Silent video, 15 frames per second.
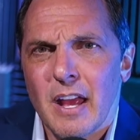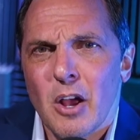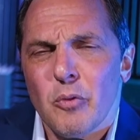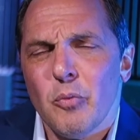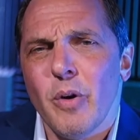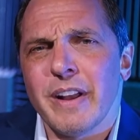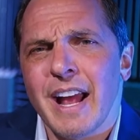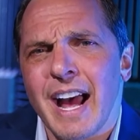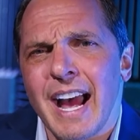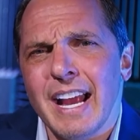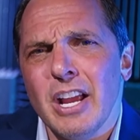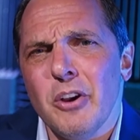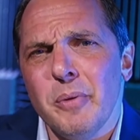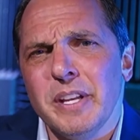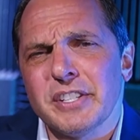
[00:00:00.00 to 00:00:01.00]
What I
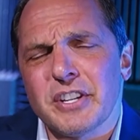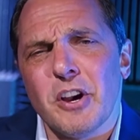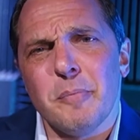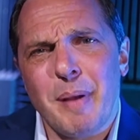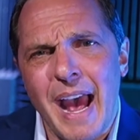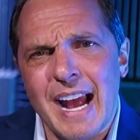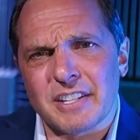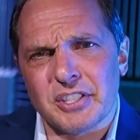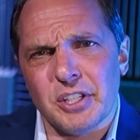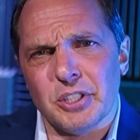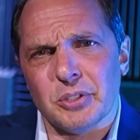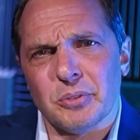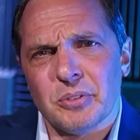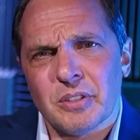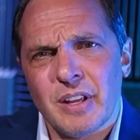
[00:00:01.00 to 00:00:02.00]
always go back
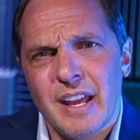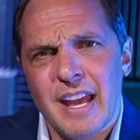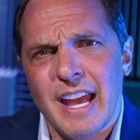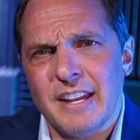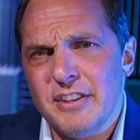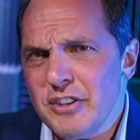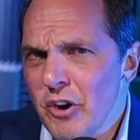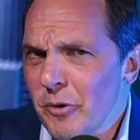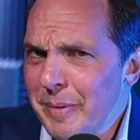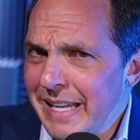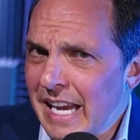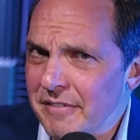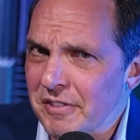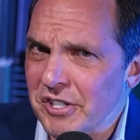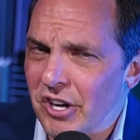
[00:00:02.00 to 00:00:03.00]
to, and nobody
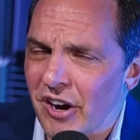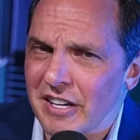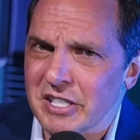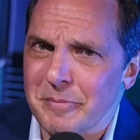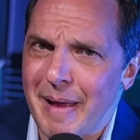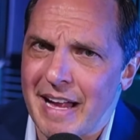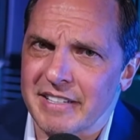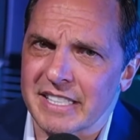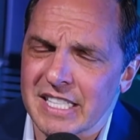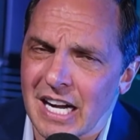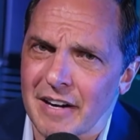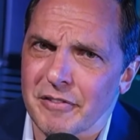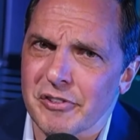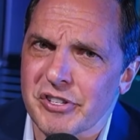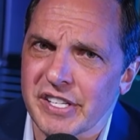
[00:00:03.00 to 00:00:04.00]
ever talks about and
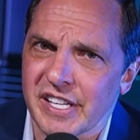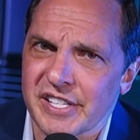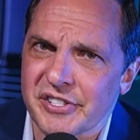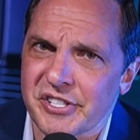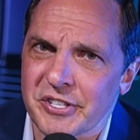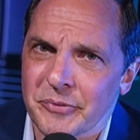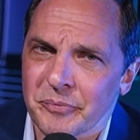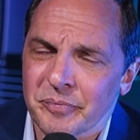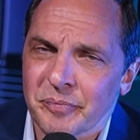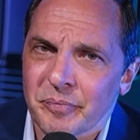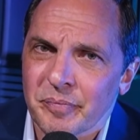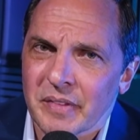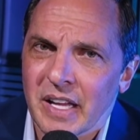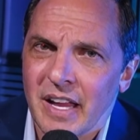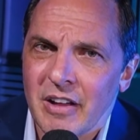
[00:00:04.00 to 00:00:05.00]
covers, is
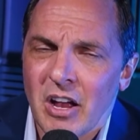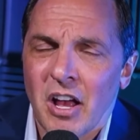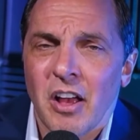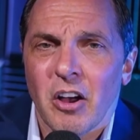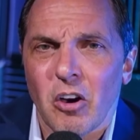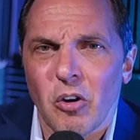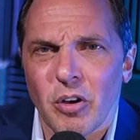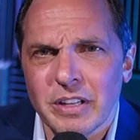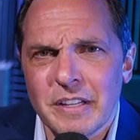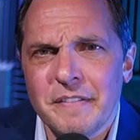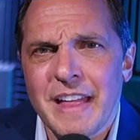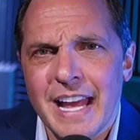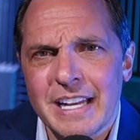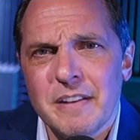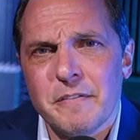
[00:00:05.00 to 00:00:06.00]
all of
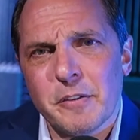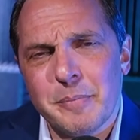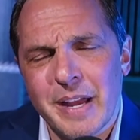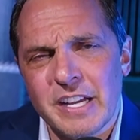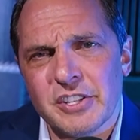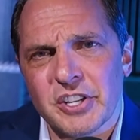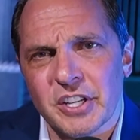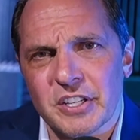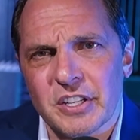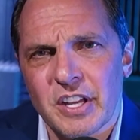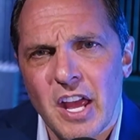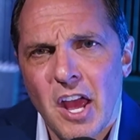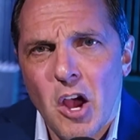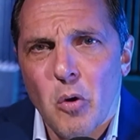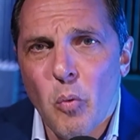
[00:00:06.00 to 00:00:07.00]
that information
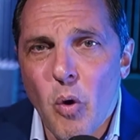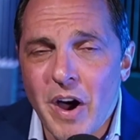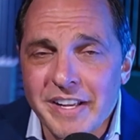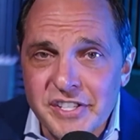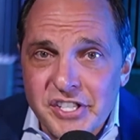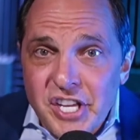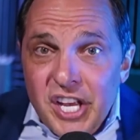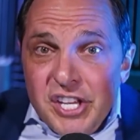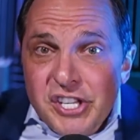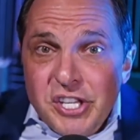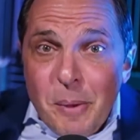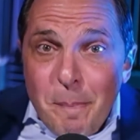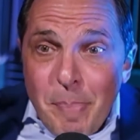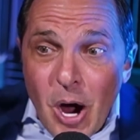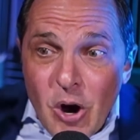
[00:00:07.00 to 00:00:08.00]
was
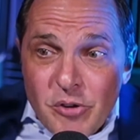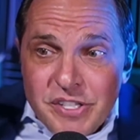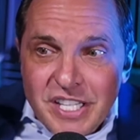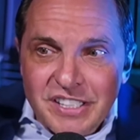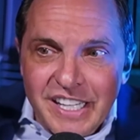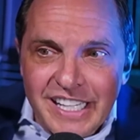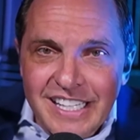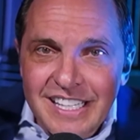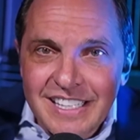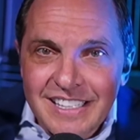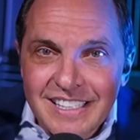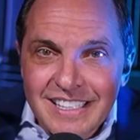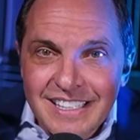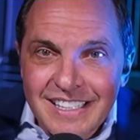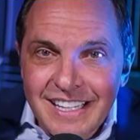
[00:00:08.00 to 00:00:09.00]
supposedly
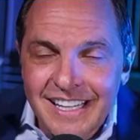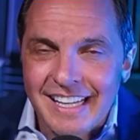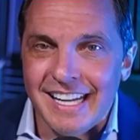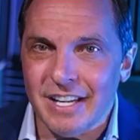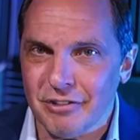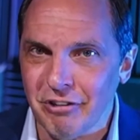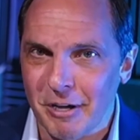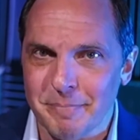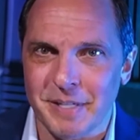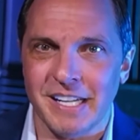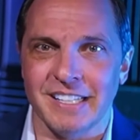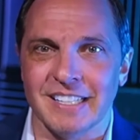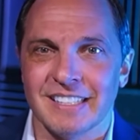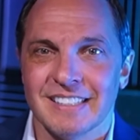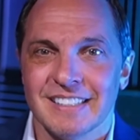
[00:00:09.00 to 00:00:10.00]
encrypted.